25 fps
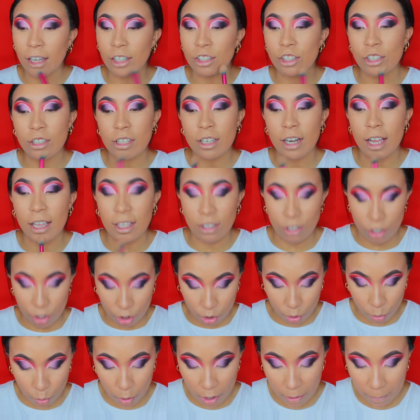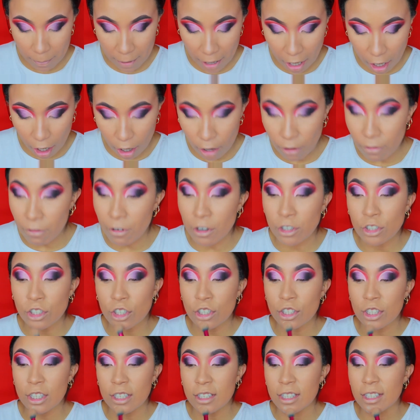I just like to sweep it over and
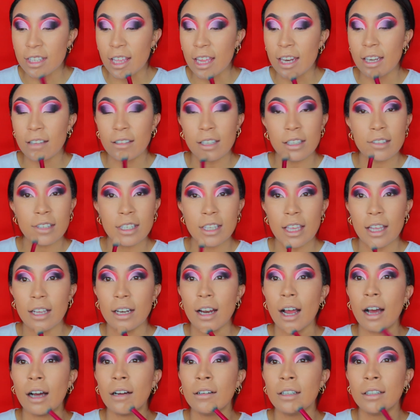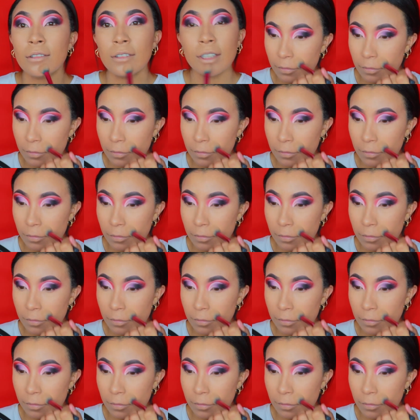just to set the concealer